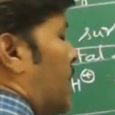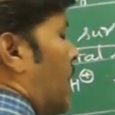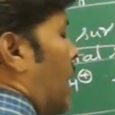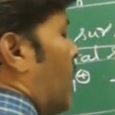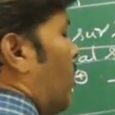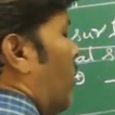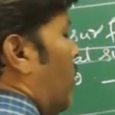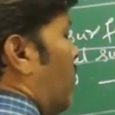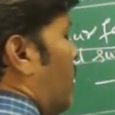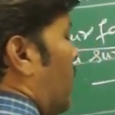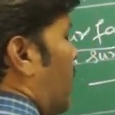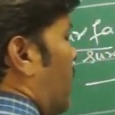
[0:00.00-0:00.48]
as
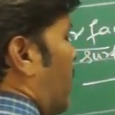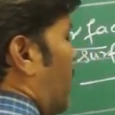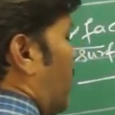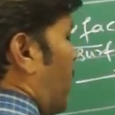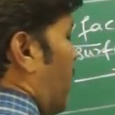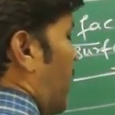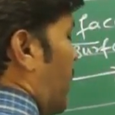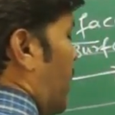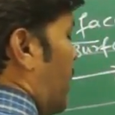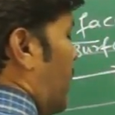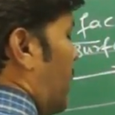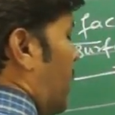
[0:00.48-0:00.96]
anode,
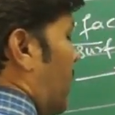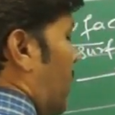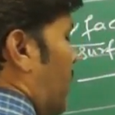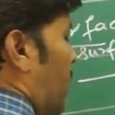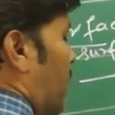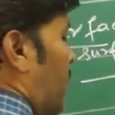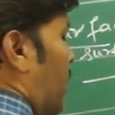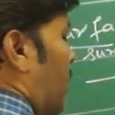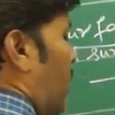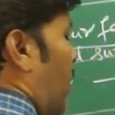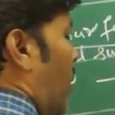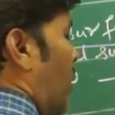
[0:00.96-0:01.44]
it
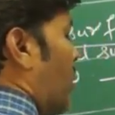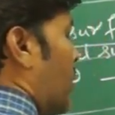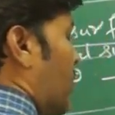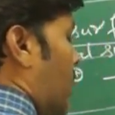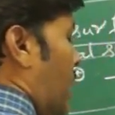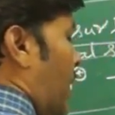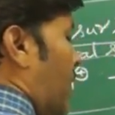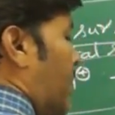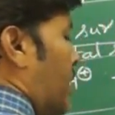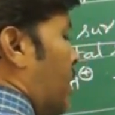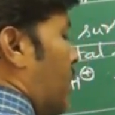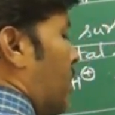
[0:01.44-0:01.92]

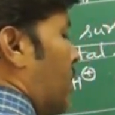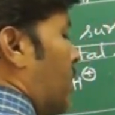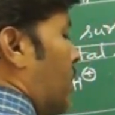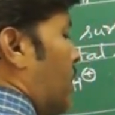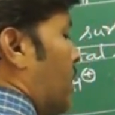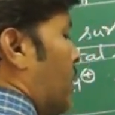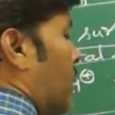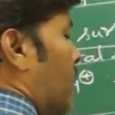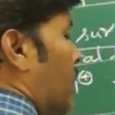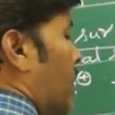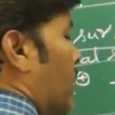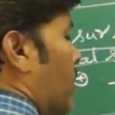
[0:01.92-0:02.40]

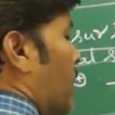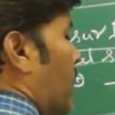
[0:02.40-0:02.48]
oxidizes.